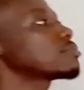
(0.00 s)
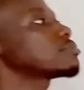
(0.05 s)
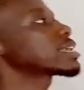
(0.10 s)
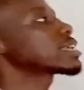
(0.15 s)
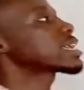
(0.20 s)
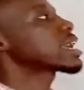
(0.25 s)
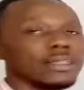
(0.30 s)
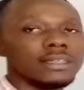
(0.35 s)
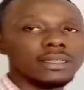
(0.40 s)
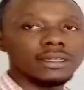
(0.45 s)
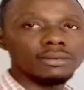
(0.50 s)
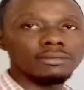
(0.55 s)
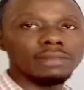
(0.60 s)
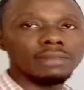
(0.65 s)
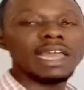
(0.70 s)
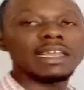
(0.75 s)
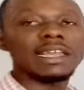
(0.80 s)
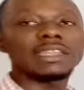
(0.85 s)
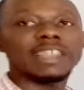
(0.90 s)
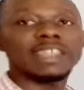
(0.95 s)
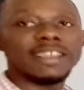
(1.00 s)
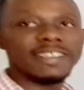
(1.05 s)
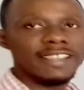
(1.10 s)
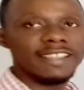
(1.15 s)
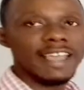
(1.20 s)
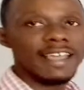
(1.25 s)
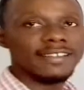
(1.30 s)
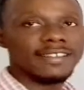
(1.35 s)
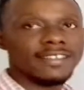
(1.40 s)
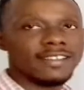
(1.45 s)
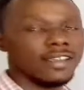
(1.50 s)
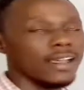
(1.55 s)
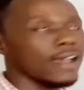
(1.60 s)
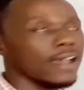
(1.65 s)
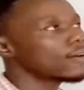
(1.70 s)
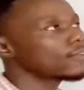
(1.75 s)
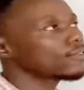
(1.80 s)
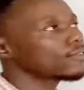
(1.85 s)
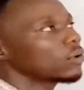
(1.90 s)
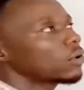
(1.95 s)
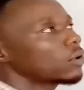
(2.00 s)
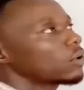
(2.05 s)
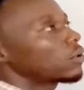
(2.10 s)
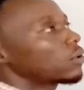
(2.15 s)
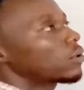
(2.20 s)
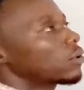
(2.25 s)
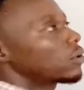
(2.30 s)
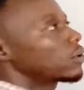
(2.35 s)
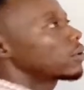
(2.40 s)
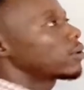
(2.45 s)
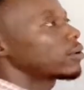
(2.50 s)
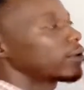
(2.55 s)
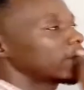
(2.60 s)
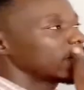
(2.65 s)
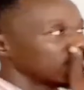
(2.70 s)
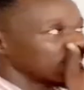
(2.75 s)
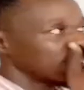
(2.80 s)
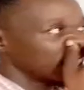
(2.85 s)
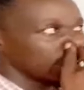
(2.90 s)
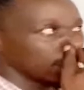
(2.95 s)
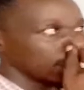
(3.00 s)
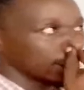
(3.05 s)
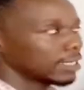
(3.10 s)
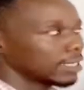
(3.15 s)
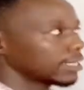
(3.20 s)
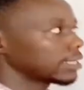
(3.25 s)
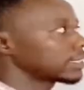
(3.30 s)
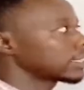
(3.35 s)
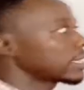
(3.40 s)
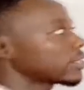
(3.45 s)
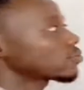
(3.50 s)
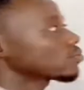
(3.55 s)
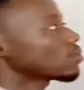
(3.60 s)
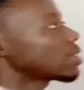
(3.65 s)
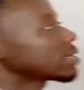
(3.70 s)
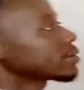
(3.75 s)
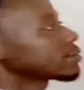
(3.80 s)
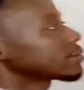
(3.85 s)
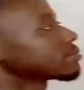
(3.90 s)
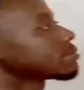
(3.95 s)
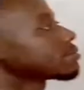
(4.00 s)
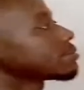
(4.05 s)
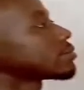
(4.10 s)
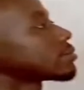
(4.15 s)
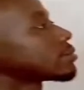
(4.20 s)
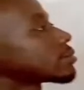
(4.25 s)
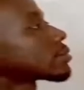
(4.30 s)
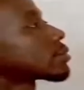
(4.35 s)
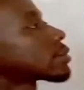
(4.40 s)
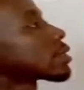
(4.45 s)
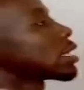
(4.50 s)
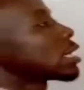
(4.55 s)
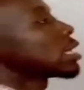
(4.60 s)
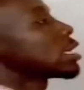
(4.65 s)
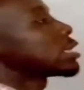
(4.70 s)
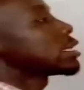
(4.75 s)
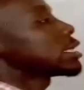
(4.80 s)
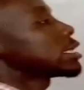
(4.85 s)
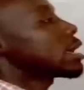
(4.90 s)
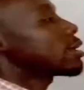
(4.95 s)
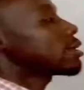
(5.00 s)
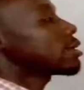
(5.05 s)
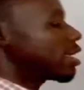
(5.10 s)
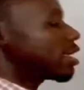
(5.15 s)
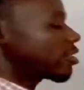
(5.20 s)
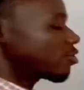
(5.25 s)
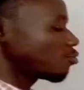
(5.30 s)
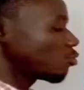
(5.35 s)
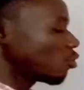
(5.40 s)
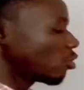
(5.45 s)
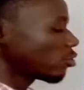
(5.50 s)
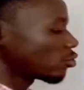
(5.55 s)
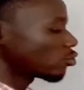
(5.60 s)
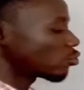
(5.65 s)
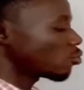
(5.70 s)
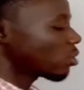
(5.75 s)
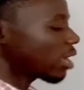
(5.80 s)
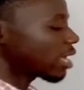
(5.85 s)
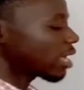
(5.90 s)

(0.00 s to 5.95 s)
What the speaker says: becomes my distance for this one. Now let's move on to what?